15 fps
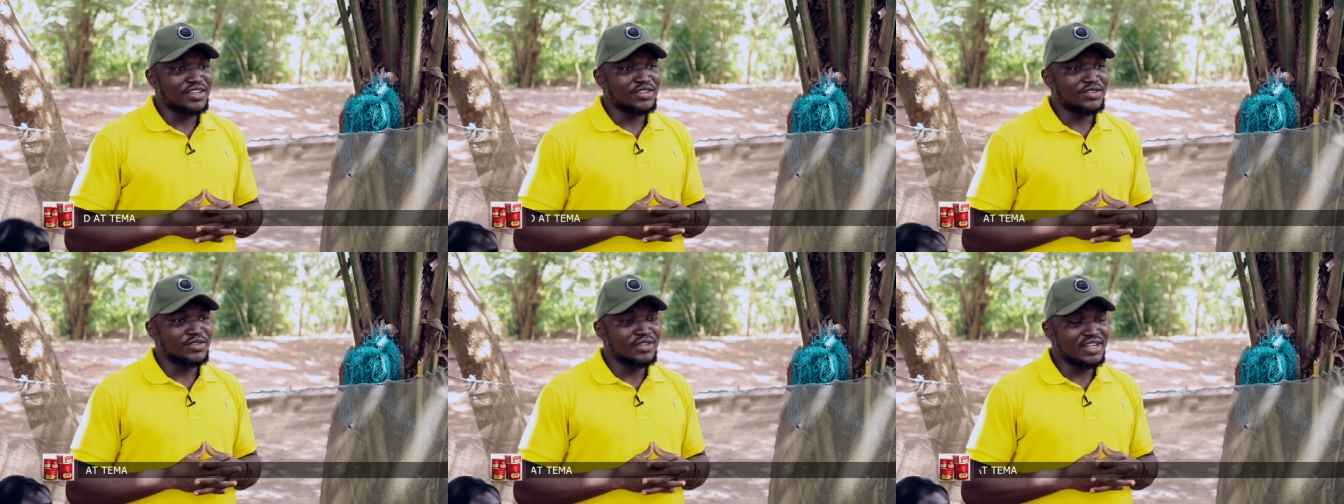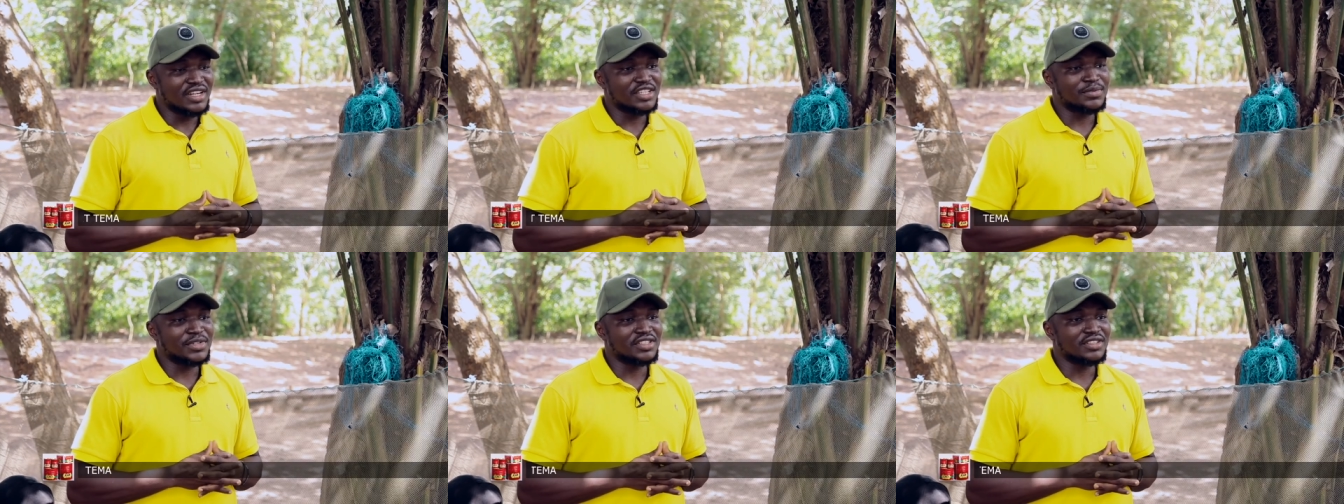you need
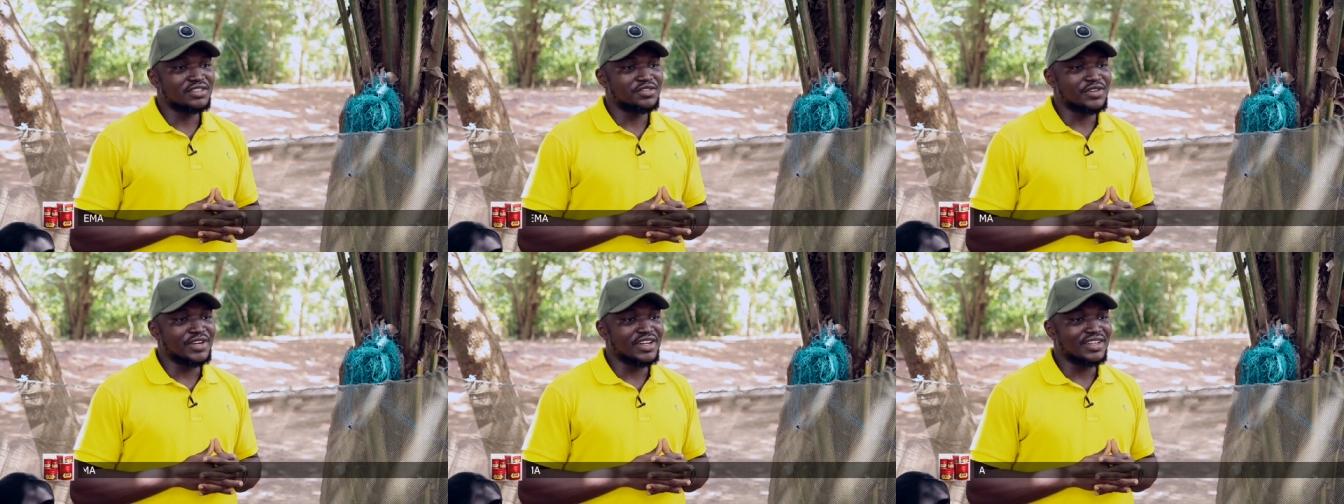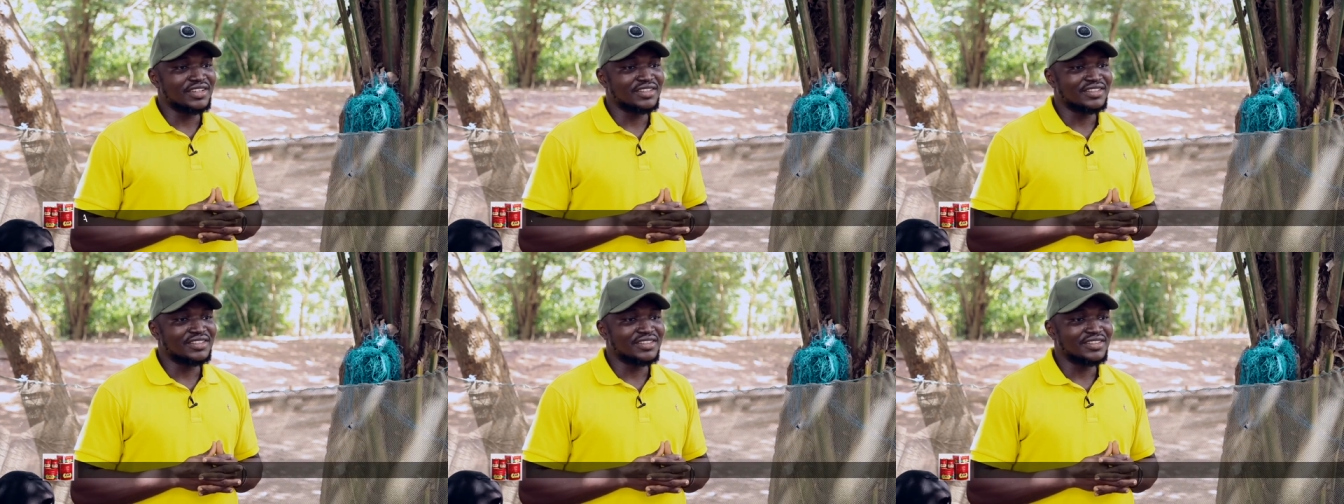a special training.
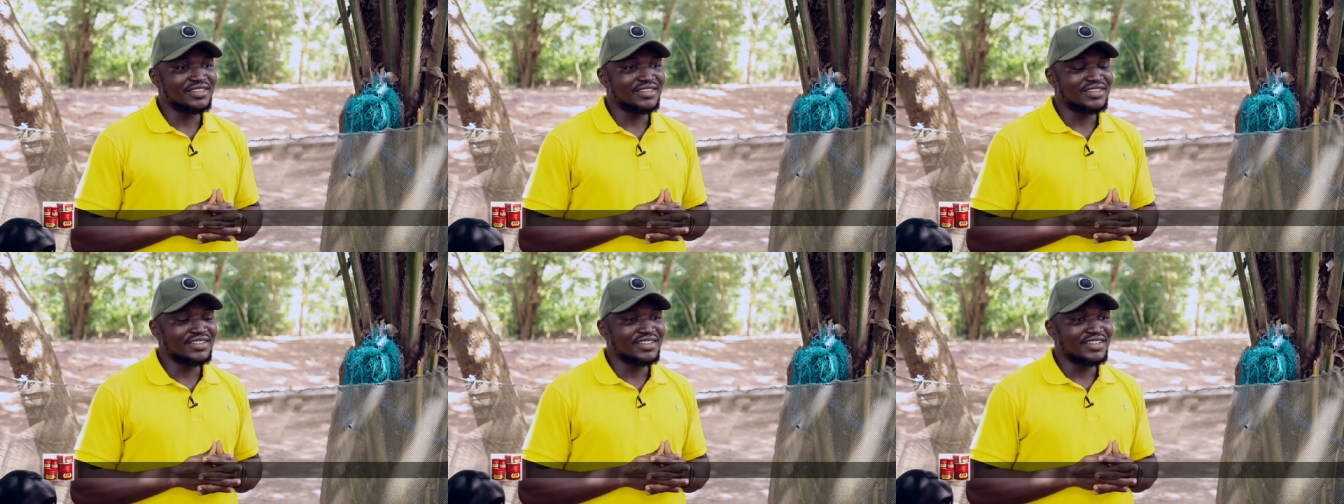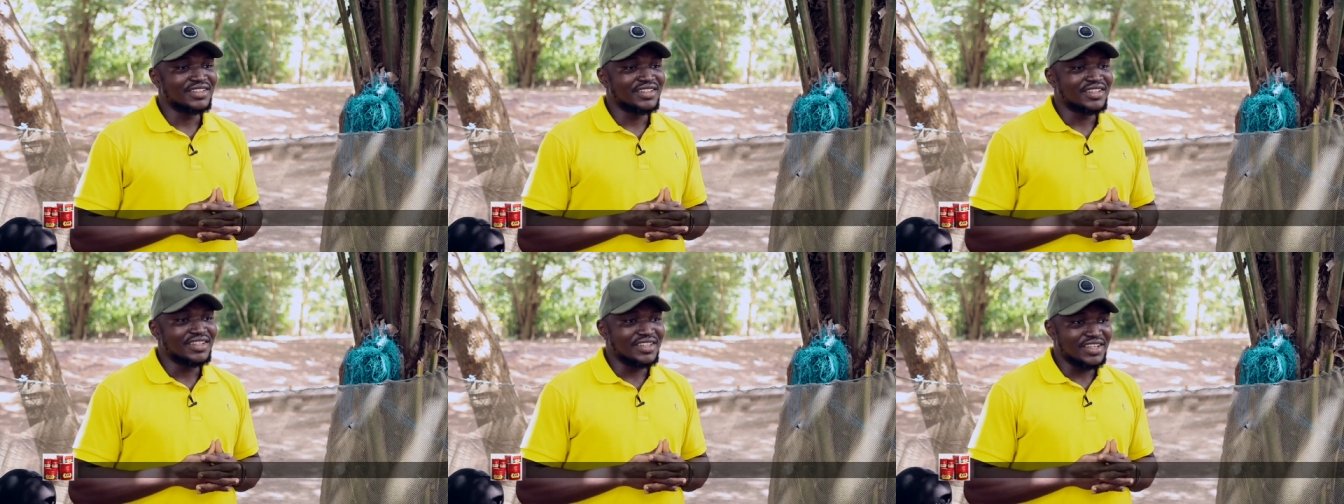
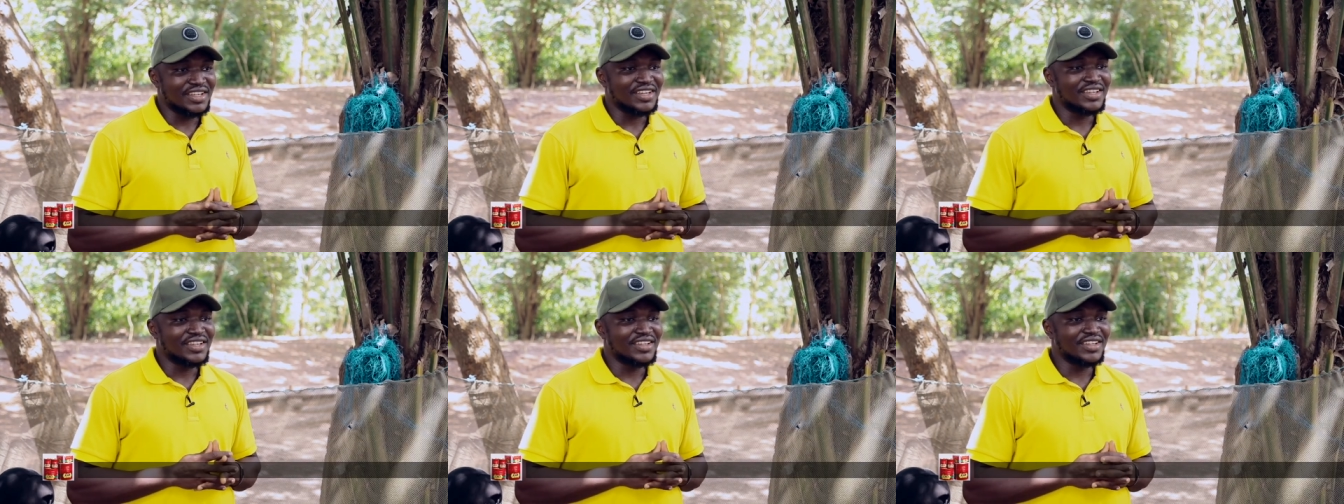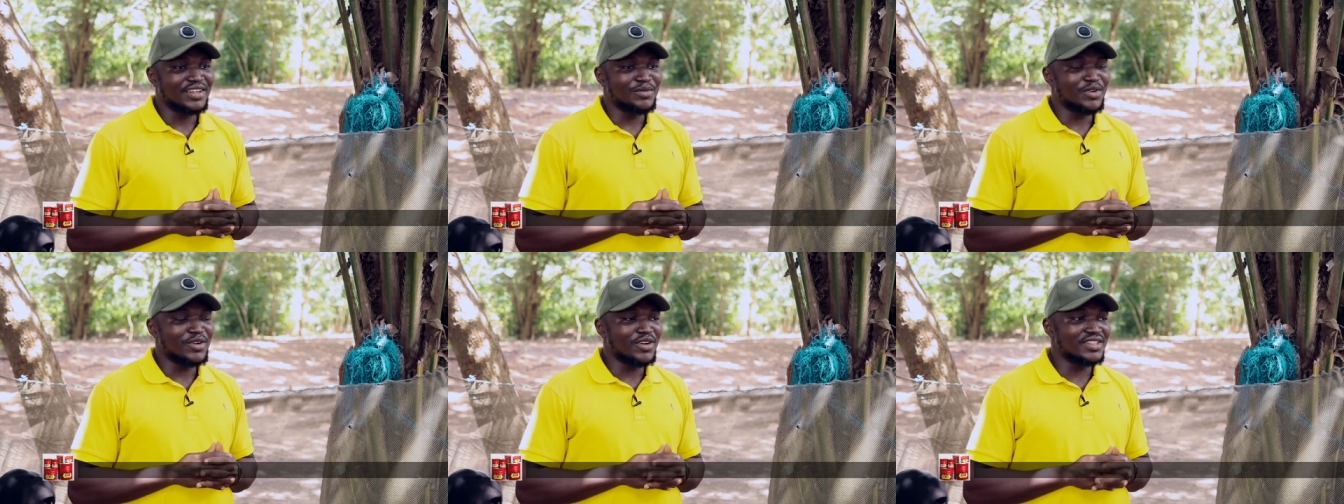Okay. Yeah,
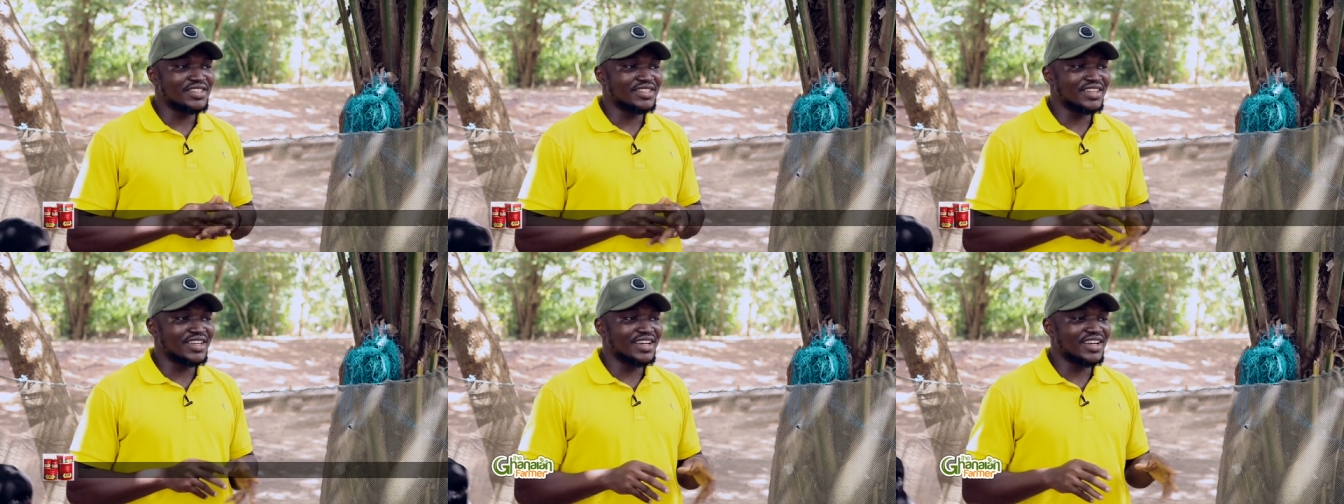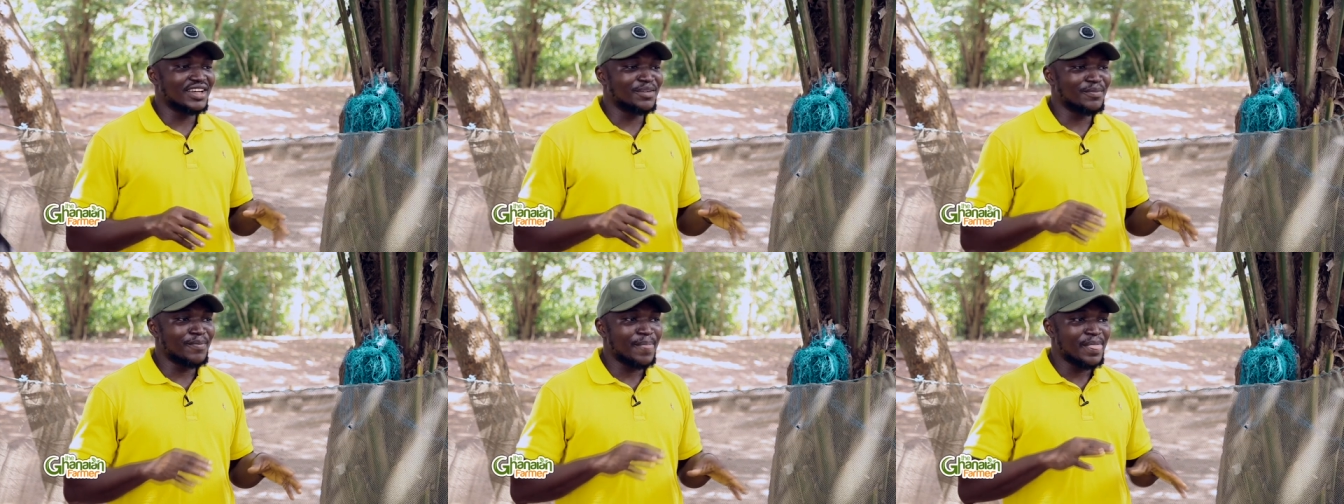because
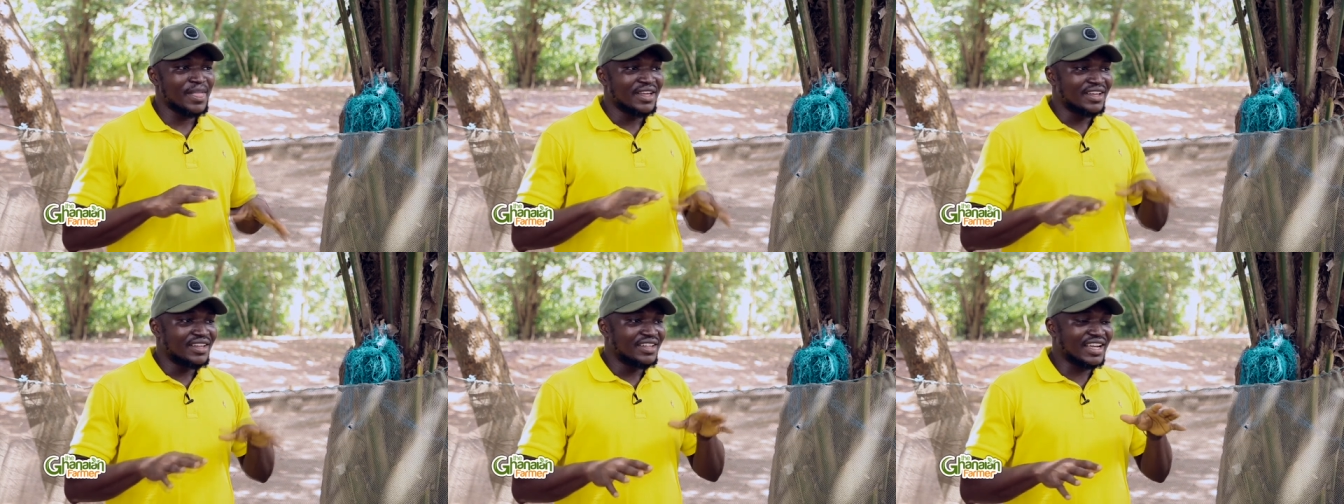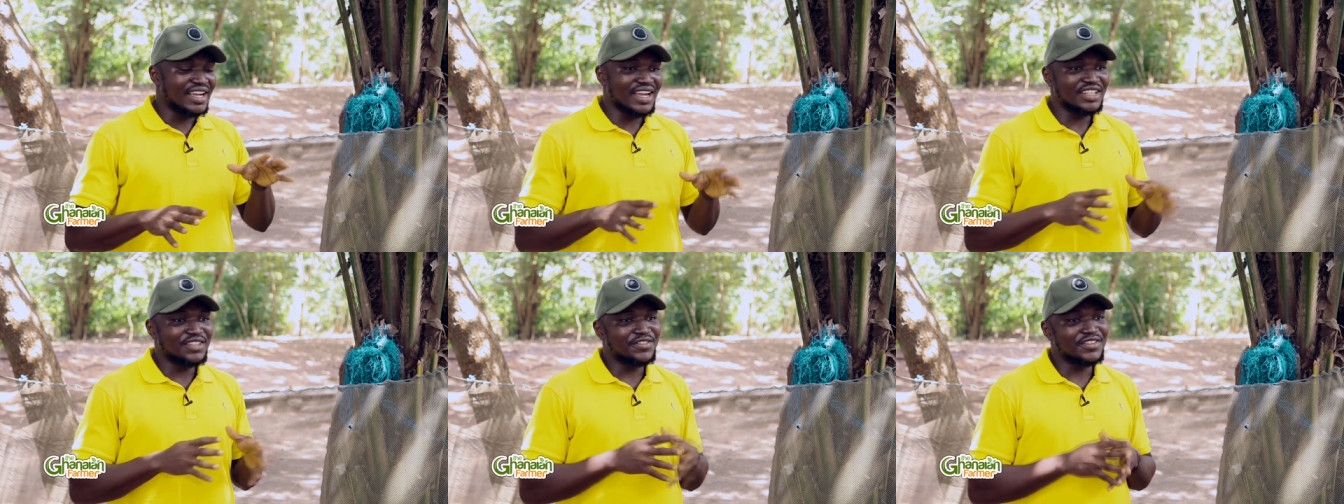uh, the
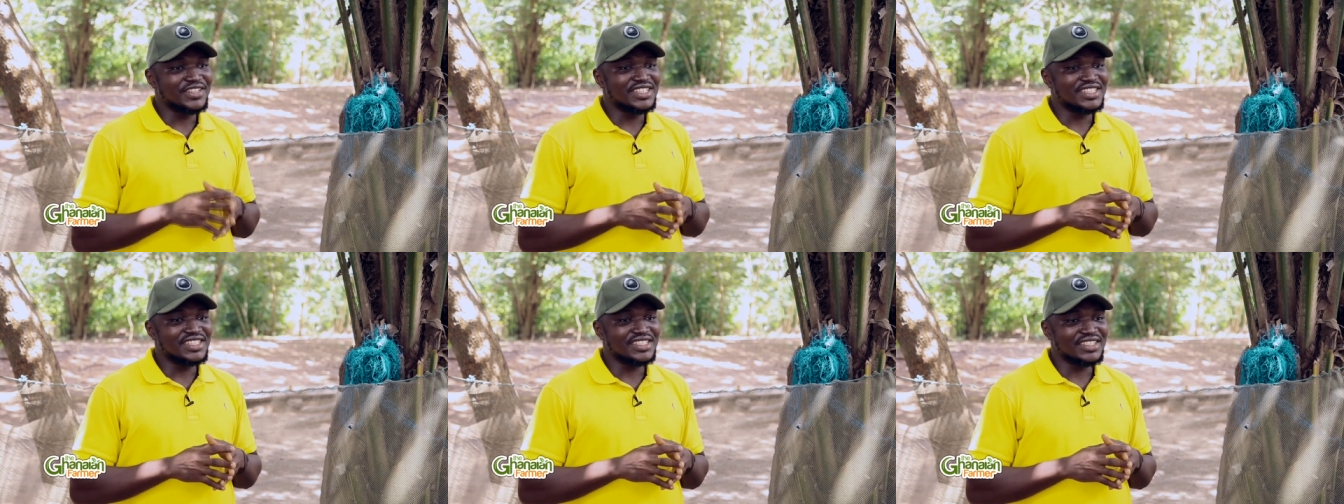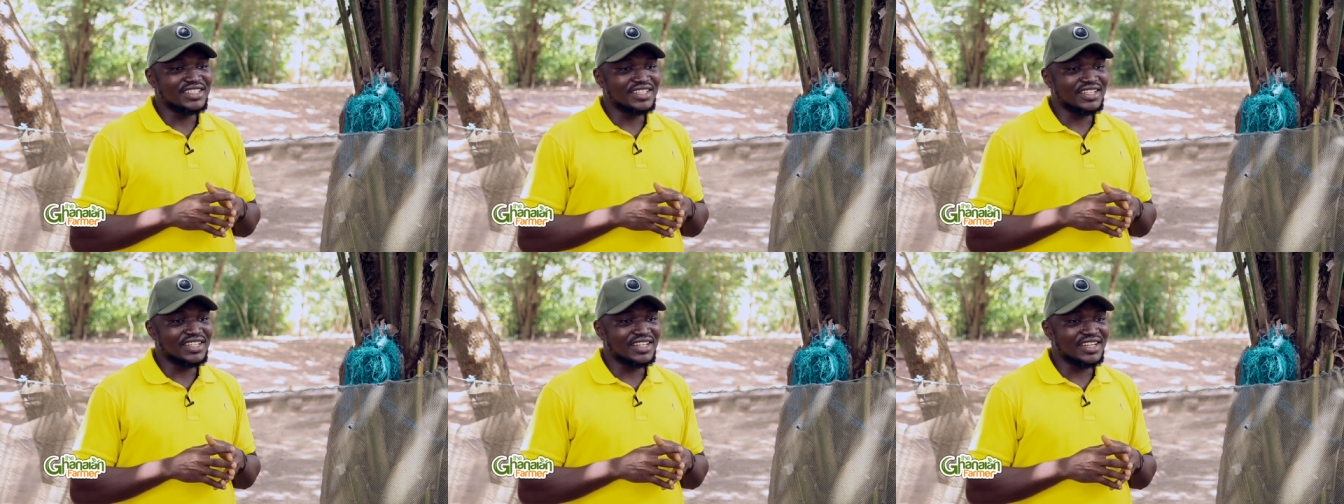catfish, mm
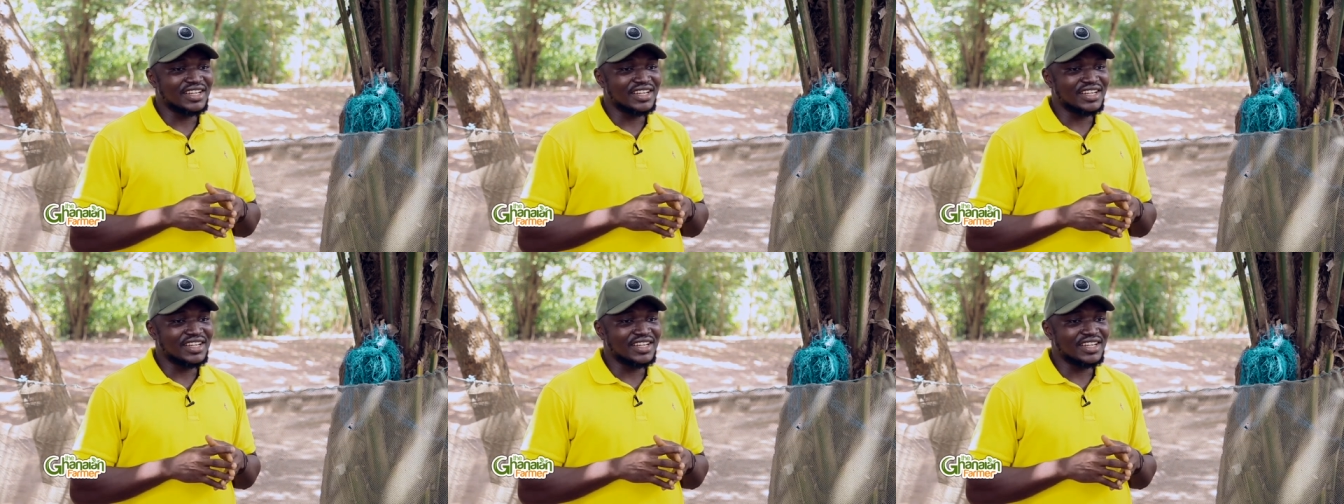-hmm.